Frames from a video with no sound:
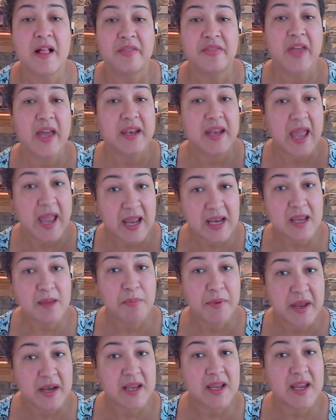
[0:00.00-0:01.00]
that
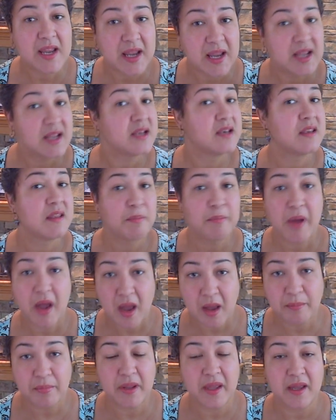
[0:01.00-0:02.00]
anybody in the
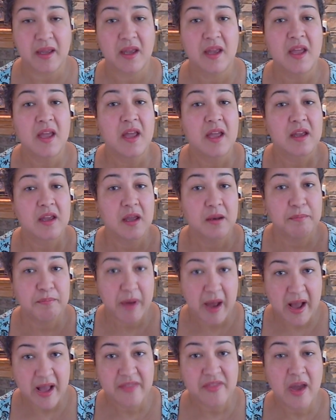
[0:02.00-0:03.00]
public could
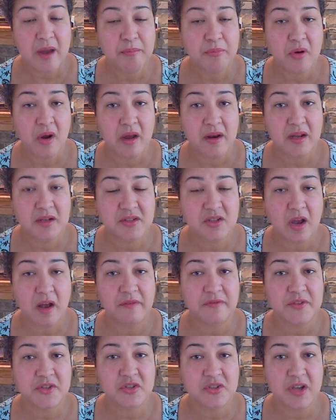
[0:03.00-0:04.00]
buy that product off
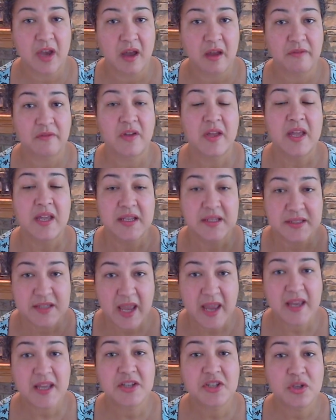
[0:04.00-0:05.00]
the shelf,
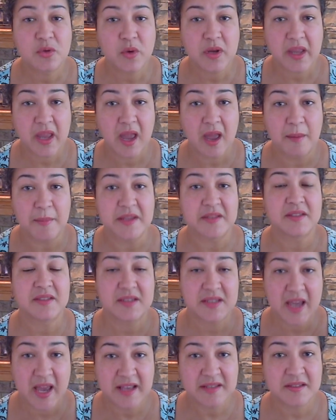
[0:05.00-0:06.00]
take it to a chemist,
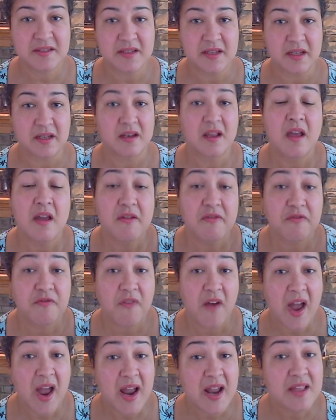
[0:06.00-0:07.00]
test it,
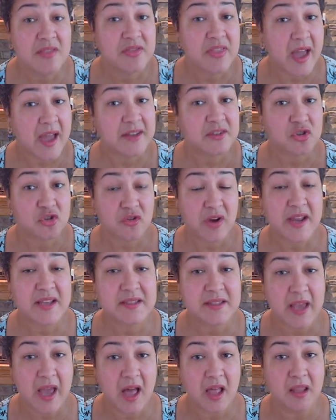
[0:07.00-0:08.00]
find that
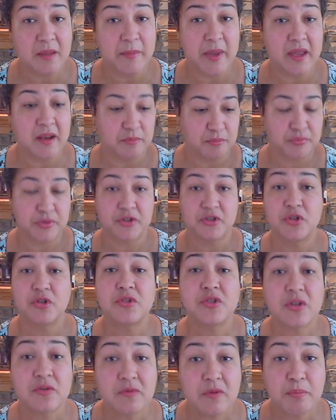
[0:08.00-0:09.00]
trace element,
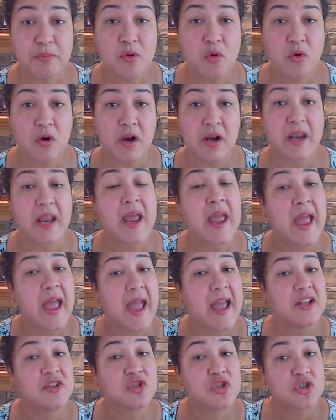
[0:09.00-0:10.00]
produce a report,
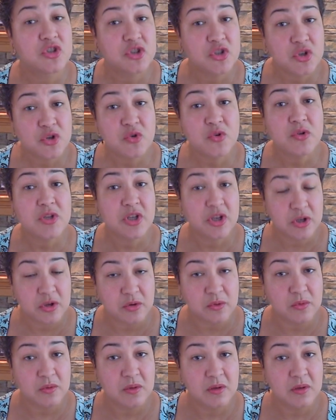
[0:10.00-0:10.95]
and sue you